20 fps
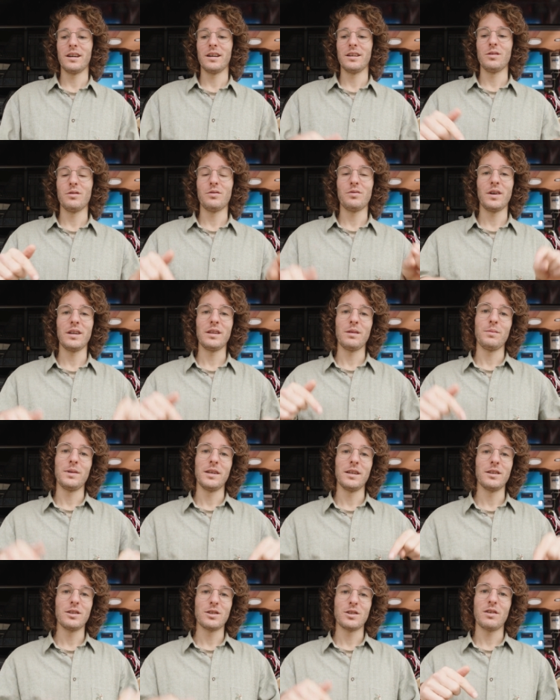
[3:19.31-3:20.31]
you'll find them in
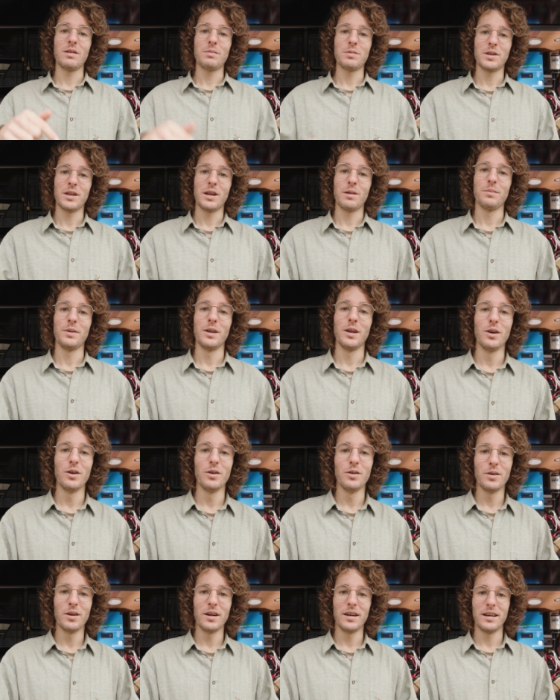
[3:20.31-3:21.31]
the description down
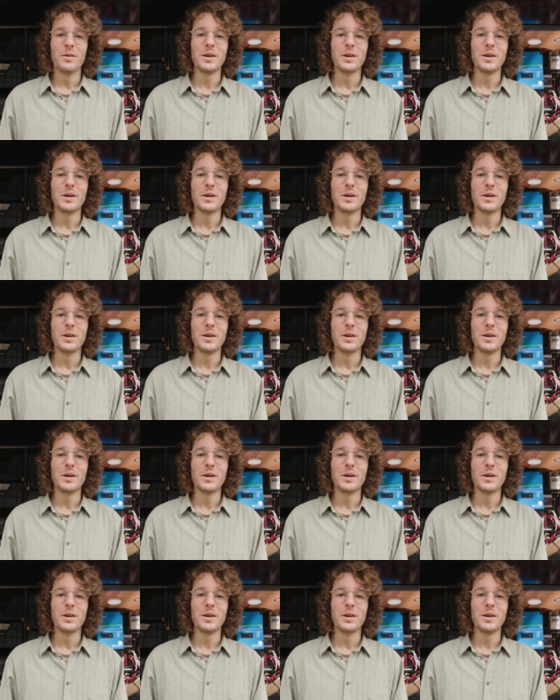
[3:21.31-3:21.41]
below.